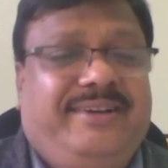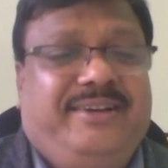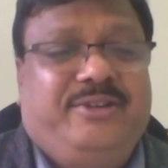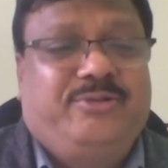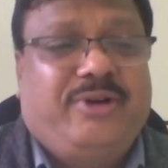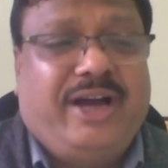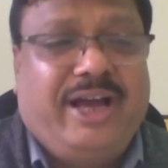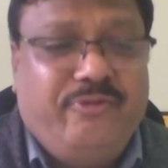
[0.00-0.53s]

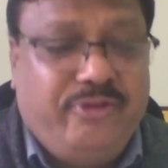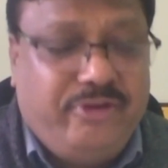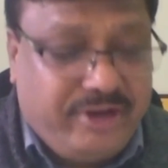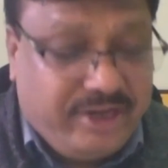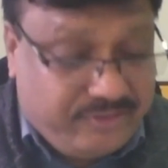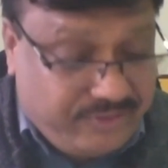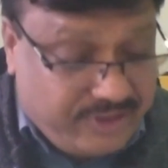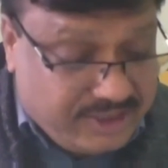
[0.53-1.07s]
So I would
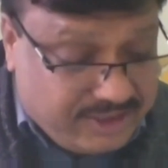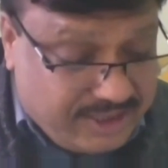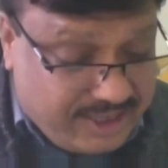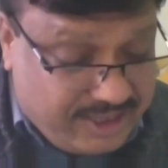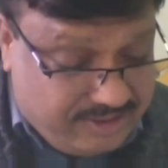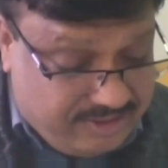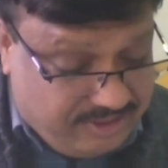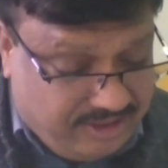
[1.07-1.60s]
request
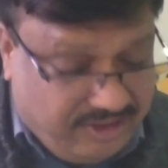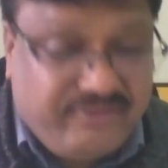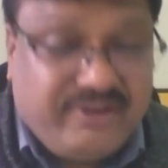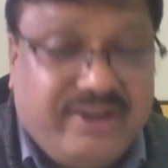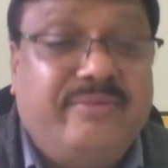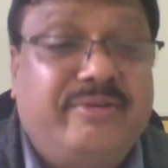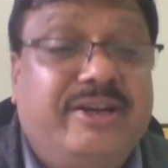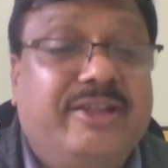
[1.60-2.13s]
that if
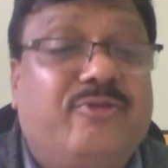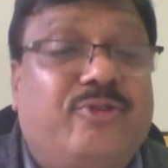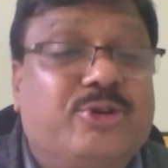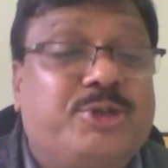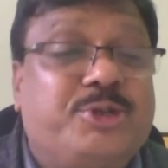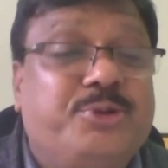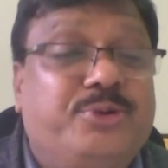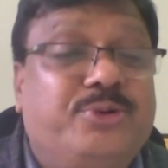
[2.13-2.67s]
anybody
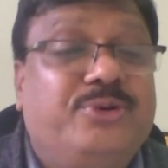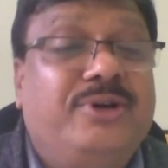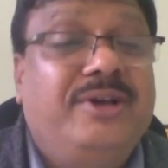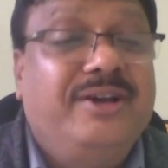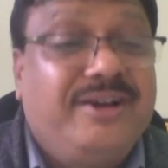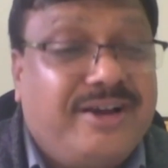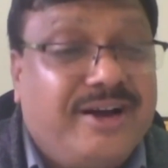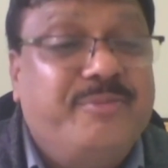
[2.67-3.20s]
wants to
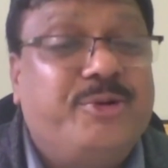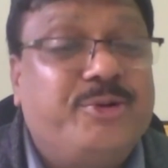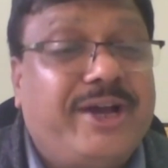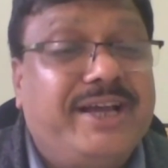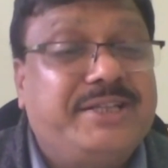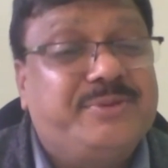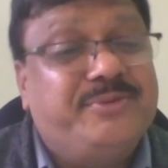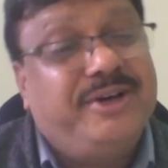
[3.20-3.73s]
come to
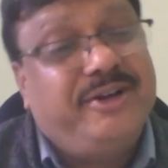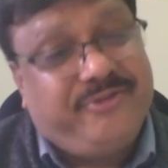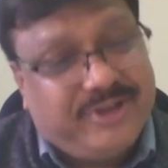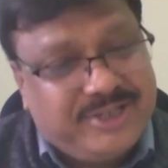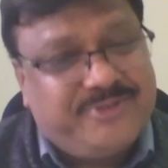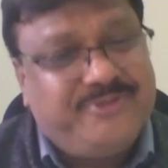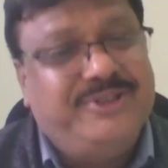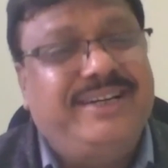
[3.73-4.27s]
IHMR,
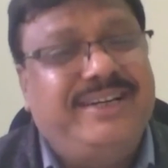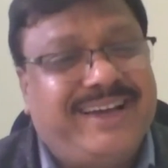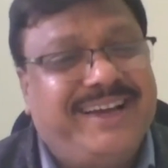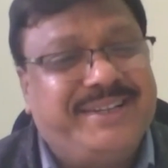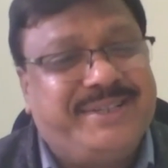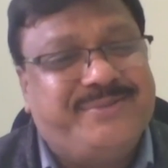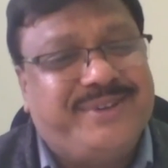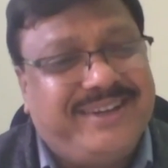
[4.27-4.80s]
first visit
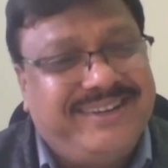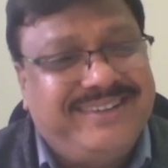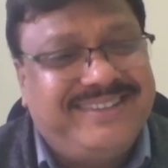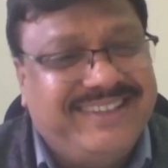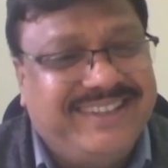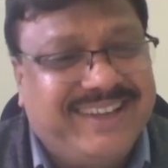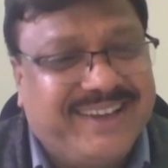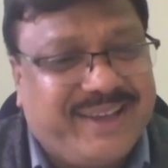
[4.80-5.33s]
IHMR and
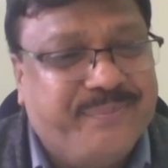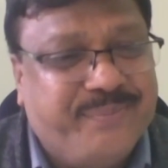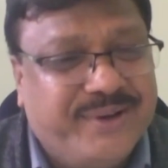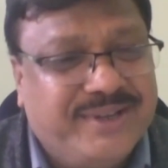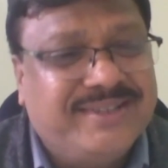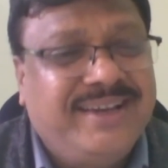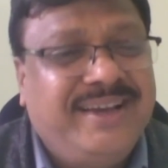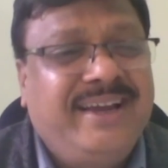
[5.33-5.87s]
see the
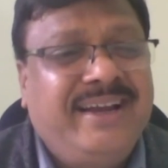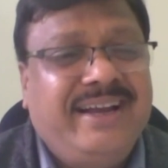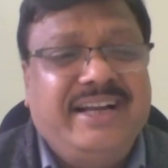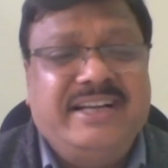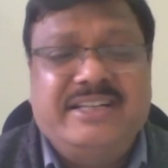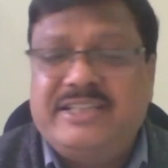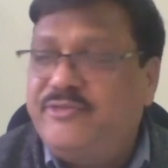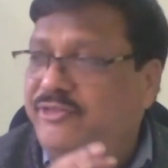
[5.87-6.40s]
campus.
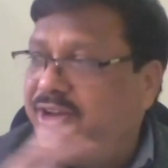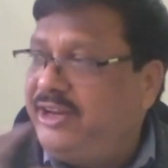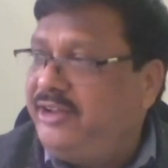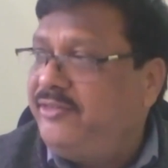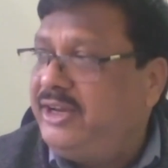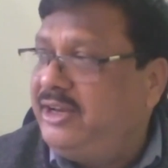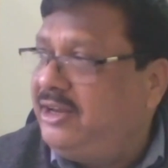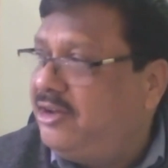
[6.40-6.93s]
It's a very,
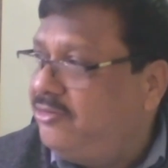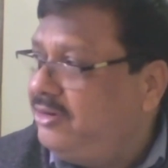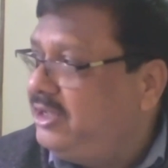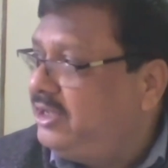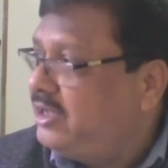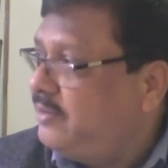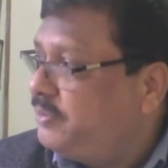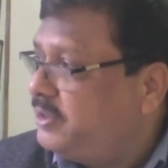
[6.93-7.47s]
very lovely
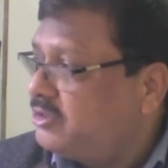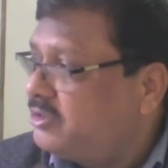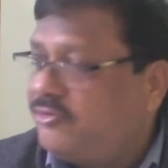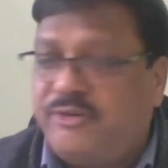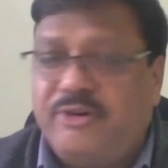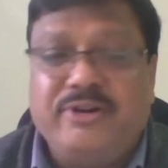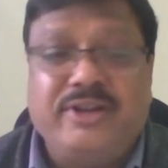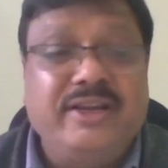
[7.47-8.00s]
campus
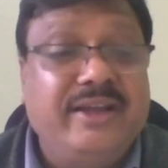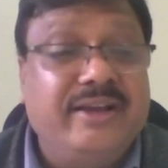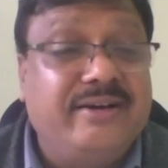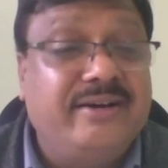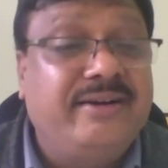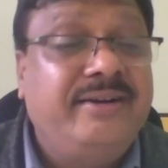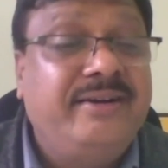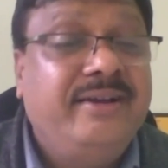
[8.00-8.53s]
of 14
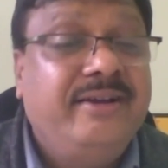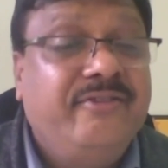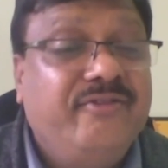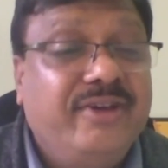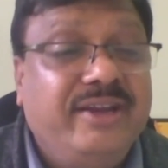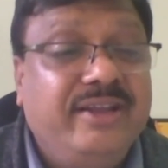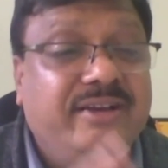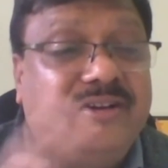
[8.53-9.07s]
acre,
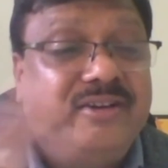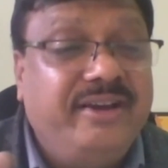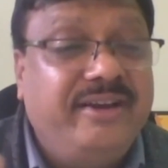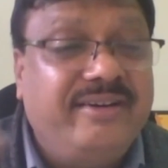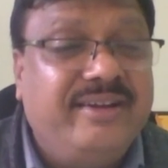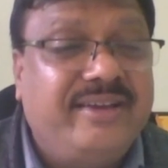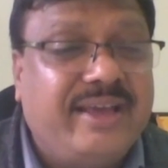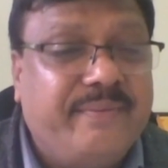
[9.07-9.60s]
very
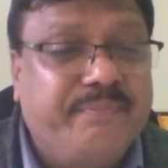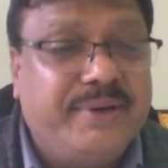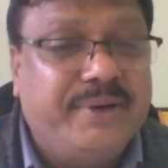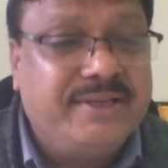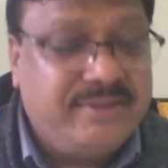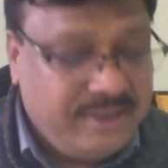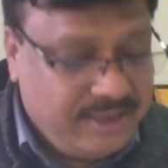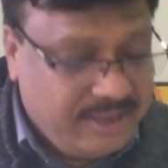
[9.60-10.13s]
greenery
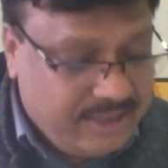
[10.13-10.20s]
campus.